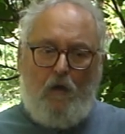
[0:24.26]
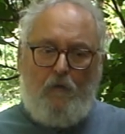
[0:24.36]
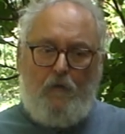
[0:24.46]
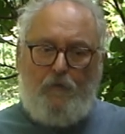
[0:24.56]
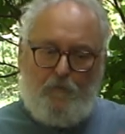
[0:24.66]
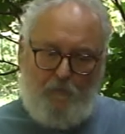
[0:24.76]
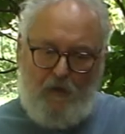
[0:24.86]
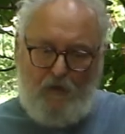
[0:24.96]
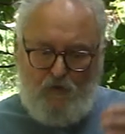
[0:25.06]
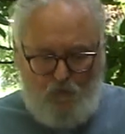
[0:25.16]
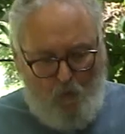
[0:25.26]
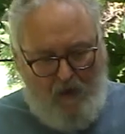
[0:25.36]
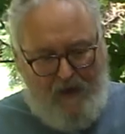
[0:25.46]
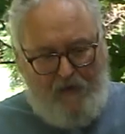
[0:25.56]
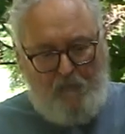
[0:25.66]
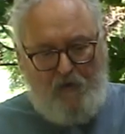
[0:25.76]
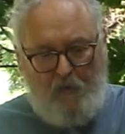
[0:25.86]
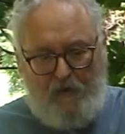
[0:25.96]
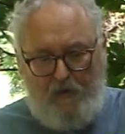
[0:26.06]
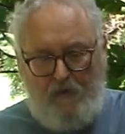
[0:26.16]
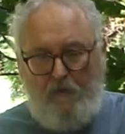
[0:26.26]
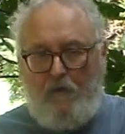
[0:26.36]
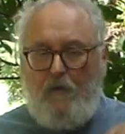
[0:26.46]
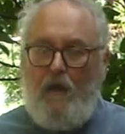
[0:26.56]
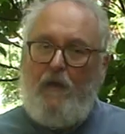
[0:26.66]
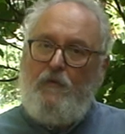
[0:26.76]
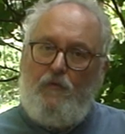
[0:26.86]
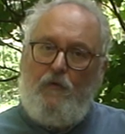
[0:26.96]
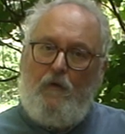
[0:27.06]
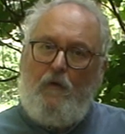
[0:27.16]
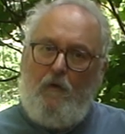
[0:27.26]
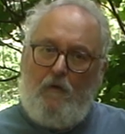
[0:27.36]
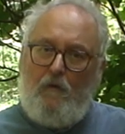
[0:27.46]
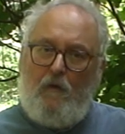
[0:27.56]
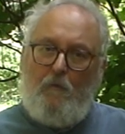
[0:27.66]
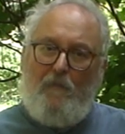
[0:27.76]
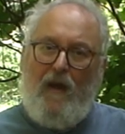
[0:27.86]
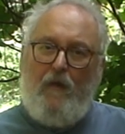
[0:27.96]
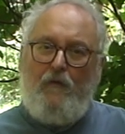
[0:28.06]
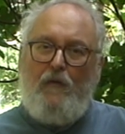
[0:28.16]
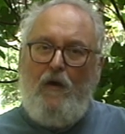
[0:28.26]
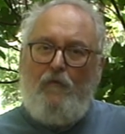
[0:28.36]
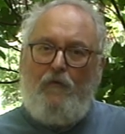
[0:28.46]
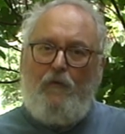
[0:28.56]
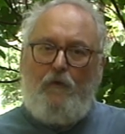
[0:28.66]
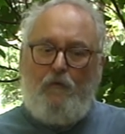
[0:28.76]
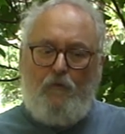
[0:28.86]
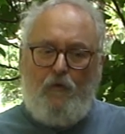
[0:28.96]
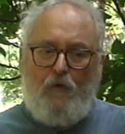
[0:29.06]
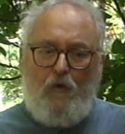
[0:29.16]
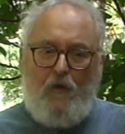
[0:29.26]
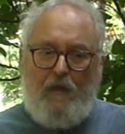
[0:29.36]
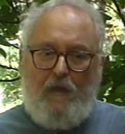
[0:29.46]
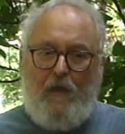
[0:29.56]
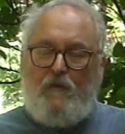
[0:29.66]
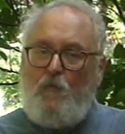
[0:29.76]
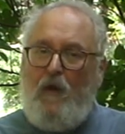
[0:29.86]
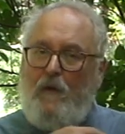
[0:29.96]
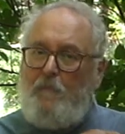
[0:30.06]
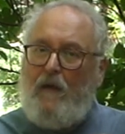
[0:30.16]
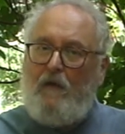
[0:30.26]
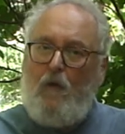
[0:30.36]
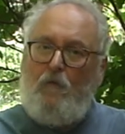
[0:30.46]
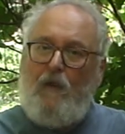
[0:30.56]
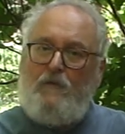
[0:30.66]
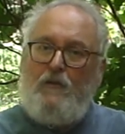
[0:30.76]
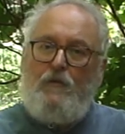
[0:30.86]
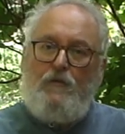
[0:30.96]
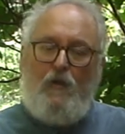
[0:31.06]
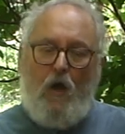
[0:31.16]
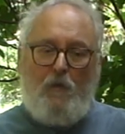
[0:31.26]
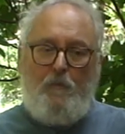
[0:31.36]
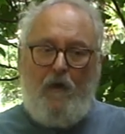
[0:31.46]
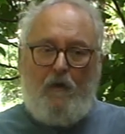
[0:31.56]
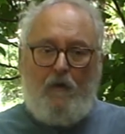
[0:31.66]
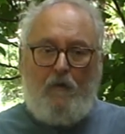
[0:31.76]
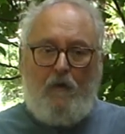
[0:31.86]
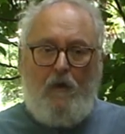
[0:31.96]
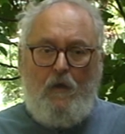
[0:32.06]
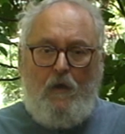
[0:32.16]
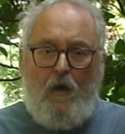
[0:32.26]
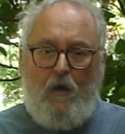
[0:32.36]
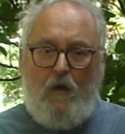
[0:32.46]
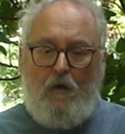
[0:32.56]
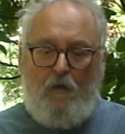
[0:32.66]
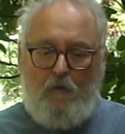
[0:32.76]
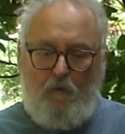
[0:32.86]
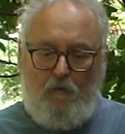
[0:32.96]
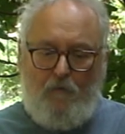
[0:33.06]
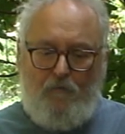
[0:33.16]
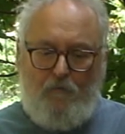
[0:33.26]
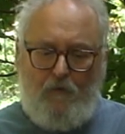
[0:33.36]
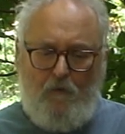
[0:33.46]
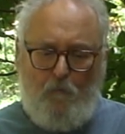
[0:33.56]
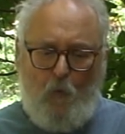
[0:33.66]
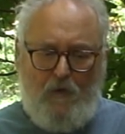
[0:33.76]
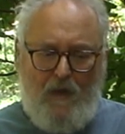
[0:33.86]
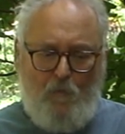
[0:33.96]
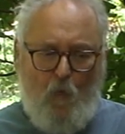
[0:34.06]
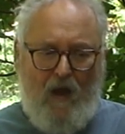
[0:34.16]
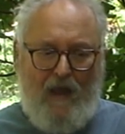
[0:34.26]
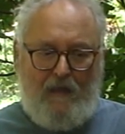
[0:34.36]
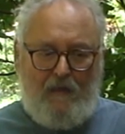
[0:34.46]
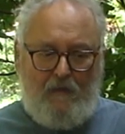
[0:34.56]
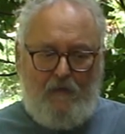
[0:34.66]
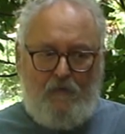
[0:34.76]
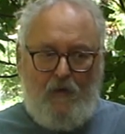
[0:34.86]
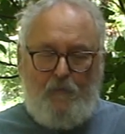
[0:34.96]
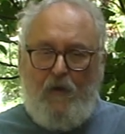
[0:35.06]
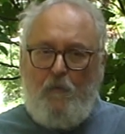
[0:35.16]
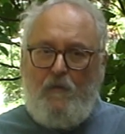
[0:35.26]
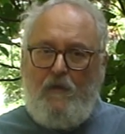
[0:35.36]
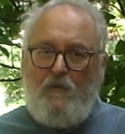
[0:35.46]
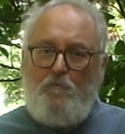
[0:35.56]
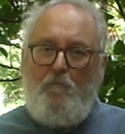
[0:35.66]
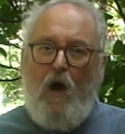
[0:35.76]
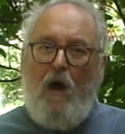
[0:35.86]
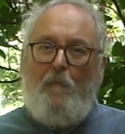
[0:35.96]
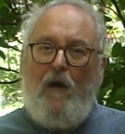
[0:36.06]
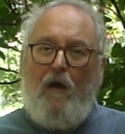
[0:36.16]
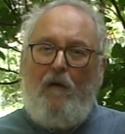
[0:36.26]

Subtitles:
there's a big swag between it and the next little mountain over. In that swag back in the old days, they used to talk about a little boy named Wiley that lived up there with his mama.